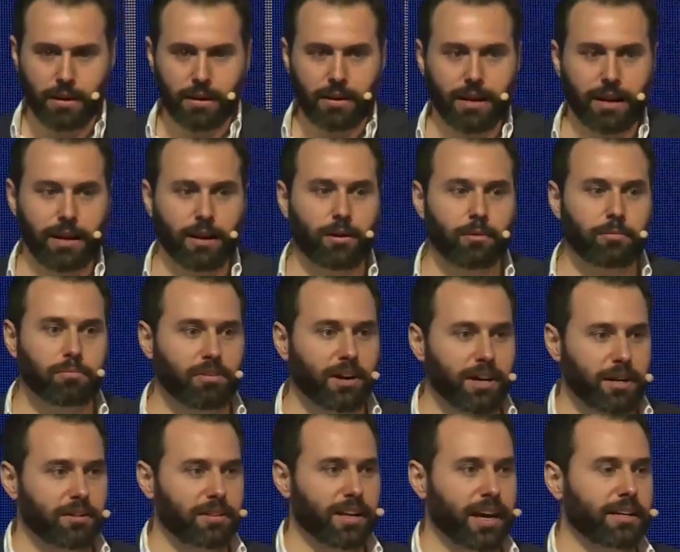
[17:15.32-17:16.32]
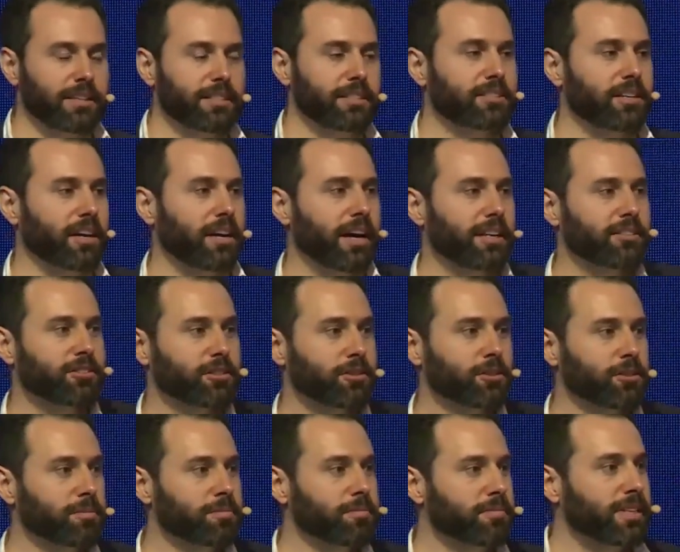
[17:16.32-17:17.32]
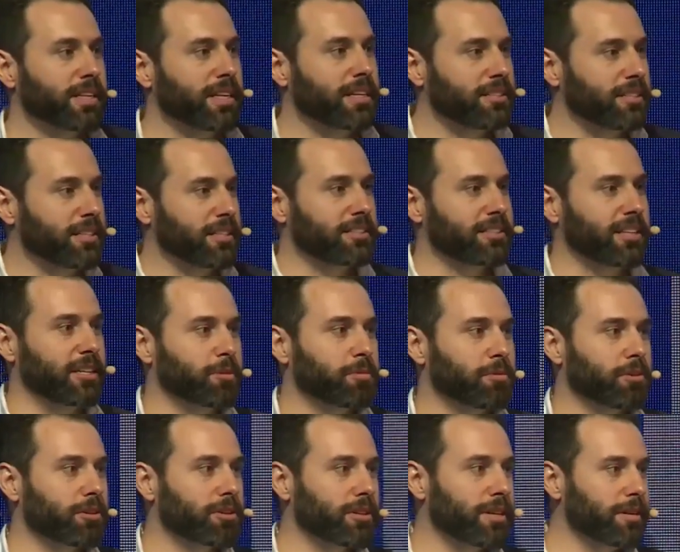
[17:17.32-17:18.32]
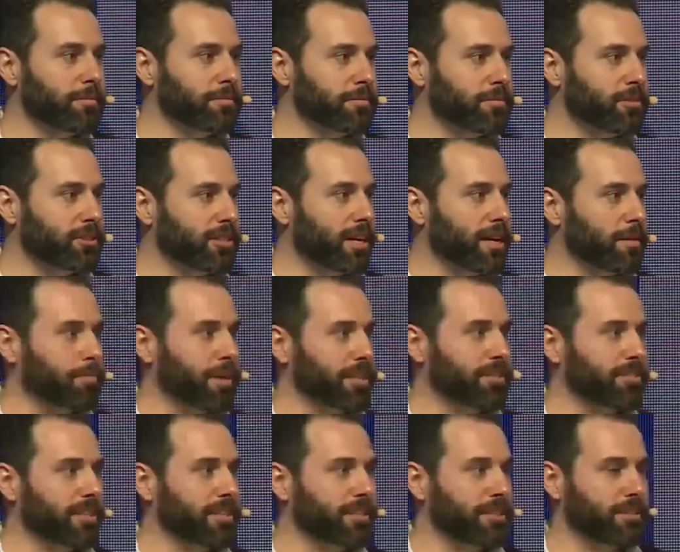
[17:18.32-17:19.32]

Now, prior to that, into high school, the NCSS program set up by Sydney